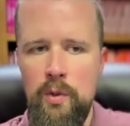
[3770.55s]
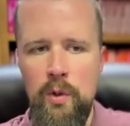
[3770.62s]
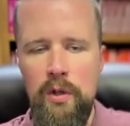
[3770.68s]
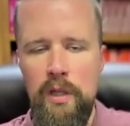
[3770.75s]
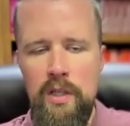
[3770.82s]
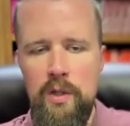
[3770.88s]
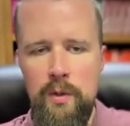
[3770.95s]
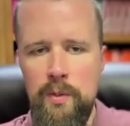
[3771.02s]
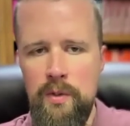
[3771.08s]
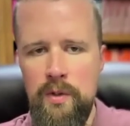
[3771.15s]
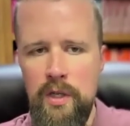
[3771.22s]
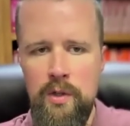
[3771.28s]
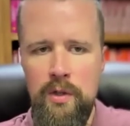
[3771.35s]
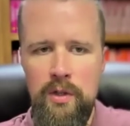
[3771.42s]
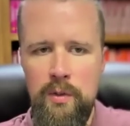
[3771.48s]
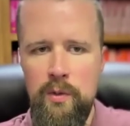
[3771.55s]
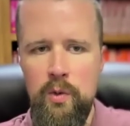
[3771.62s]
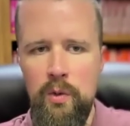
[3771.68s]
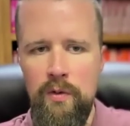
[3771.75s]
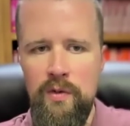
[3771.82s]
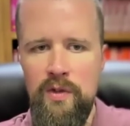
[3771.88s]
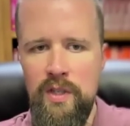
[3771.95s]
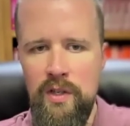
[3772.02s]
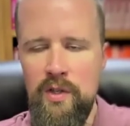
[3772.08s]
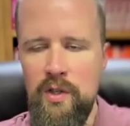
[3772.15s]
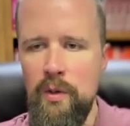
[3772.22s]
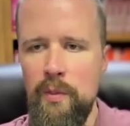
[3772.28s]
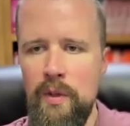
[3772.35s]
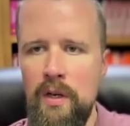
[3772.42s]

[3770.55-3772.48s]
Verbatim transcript: So at least dispensationalism sort of system,